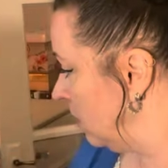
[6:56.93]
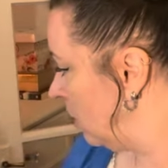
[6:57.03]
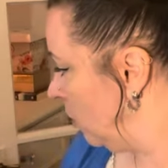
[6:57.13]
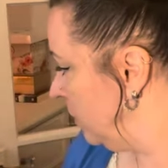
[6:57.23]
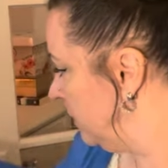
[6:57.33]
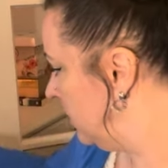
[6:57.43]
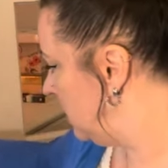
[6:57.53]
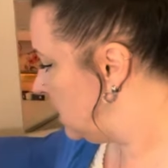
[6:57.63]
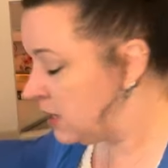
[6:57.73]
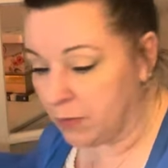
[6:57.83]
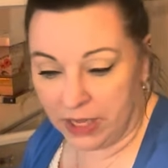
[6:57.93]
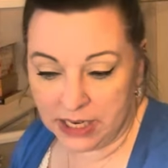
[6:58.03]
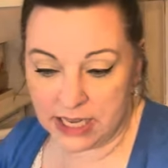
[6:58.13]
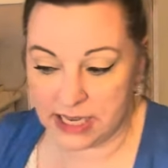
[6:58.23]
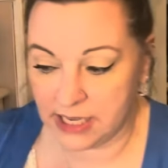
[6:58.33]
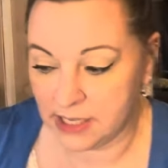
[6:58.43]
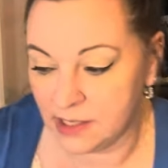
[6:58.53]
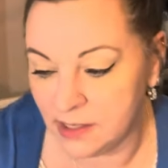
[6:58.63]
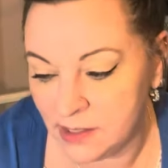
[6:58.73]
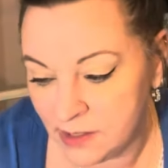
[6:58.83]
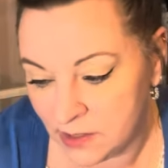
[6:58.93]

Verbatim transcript: Always good to keep on hand.